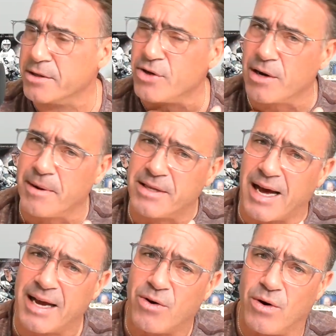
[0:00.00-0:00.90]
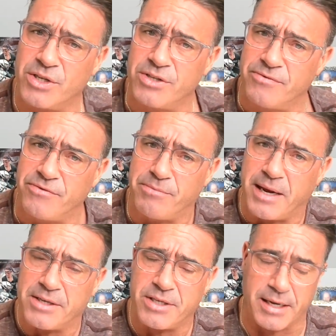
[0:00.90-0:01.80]
He talks about the high cost of
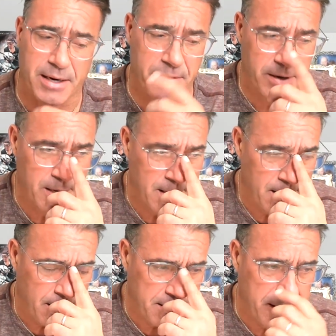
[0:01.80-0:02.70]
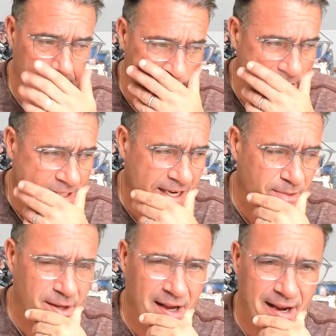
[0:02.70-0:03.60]
medicine here in the United
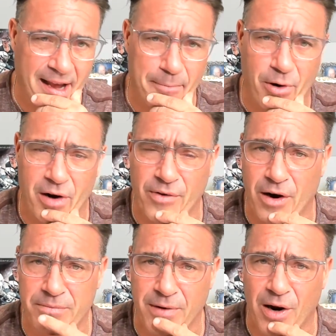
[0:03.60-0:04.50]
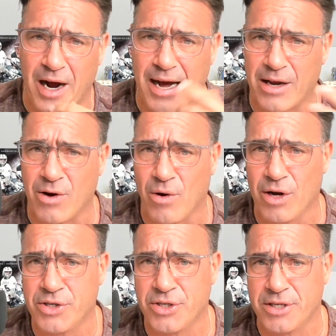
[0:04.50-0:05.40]
States. But again, part of our high
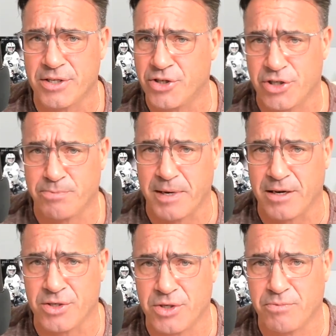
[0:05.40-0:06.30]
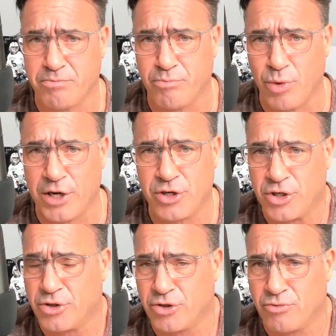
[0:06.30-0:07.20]
cost is just because we
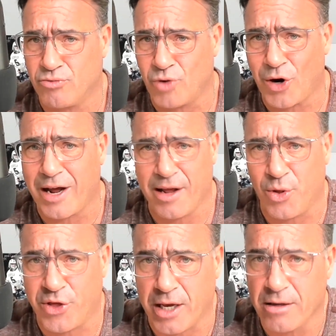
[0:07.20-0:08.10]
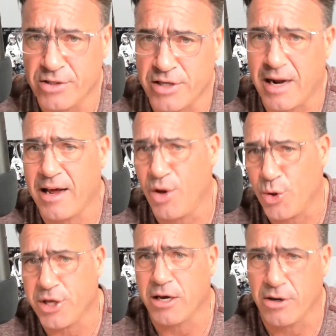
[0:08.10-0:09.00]
just are not healthy. It's not a
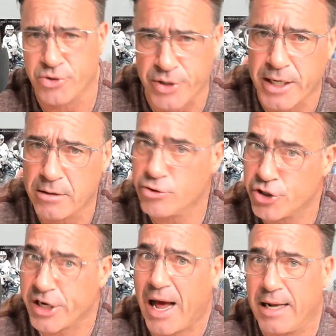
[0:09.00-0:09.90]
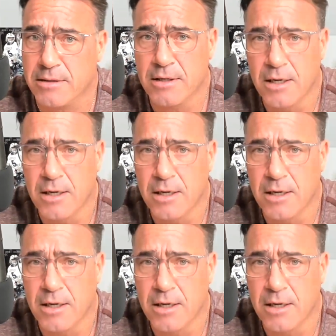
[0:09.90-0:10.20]
healthy country. It's not.